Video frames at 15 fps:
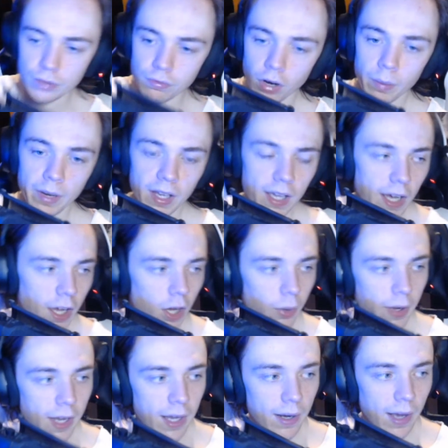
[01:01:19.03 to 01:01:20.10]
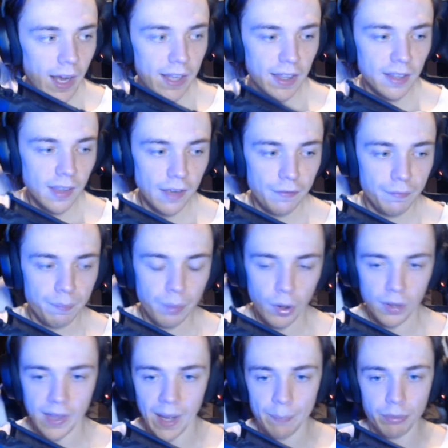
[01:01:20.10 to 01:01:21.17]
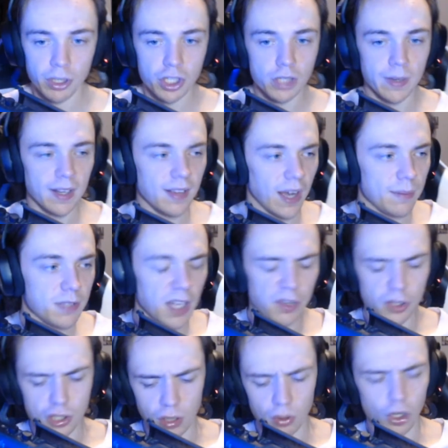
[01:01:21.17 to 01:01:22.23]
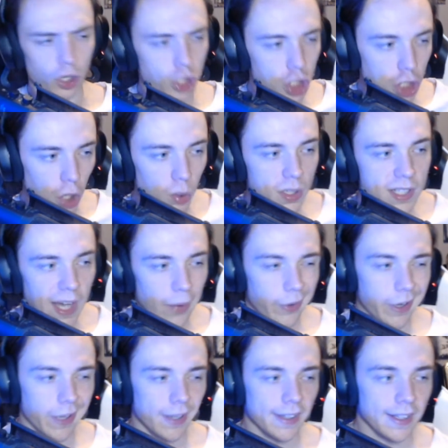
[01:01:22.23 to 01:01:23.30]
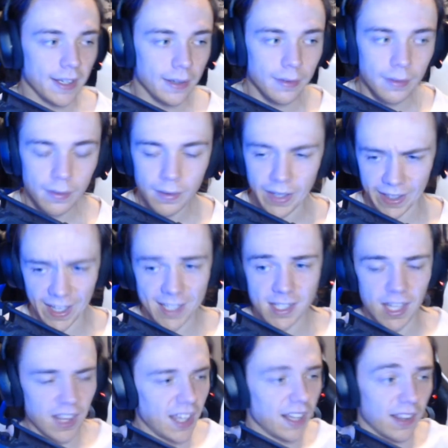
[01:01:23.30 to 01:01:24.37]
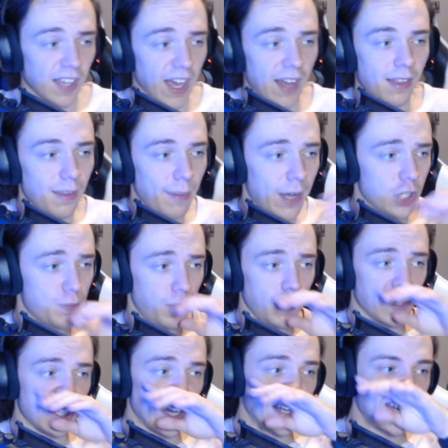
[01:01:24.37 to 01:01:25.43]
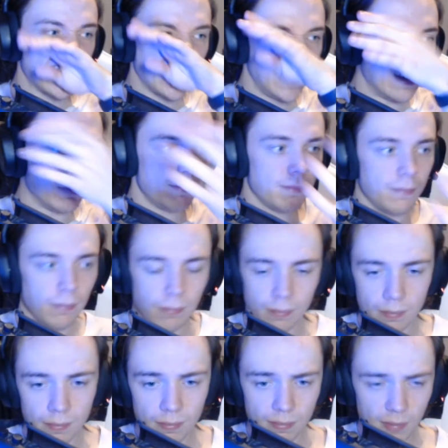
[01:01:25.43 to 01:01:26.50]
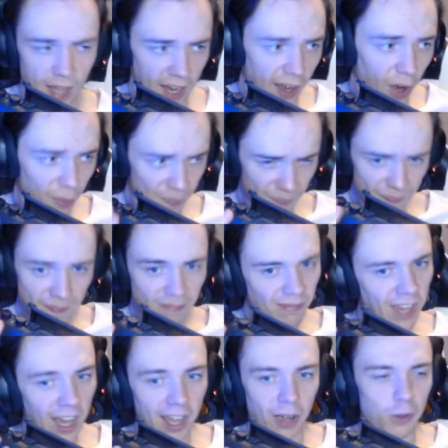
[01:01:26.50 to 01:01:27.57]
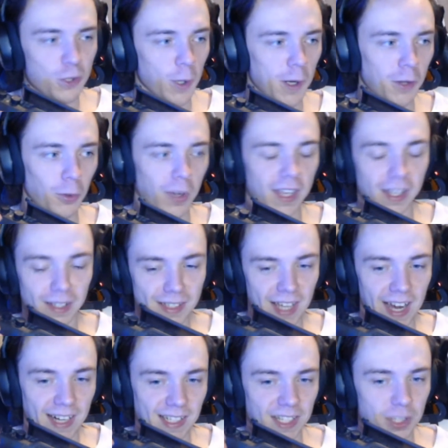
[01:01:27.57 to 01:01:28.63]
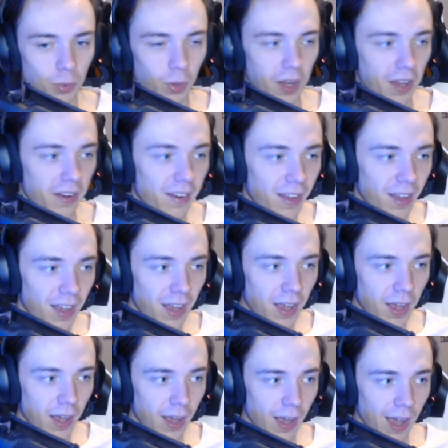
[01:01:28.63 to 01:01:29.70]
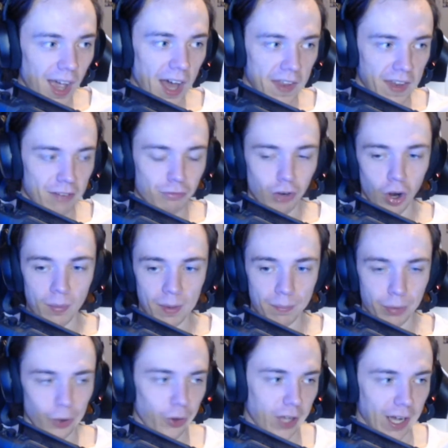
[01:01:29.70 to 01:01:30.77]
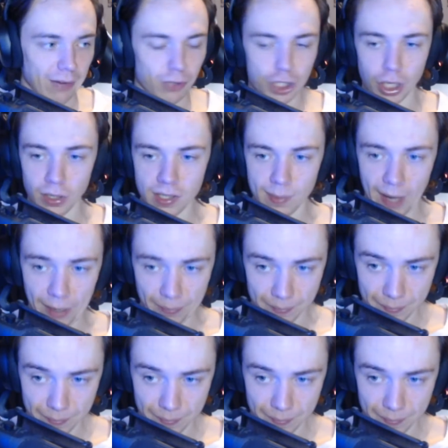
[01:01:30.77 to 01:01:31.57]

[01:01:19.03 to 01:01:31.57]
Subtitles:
Roman and KO again. I think they've burned that bridge too many times now. The dude got choked out clean. Like, that's the thing. The match pretty much ended clean. KO tried to do a heel tactic to win, and then Roman broke out and choked him out.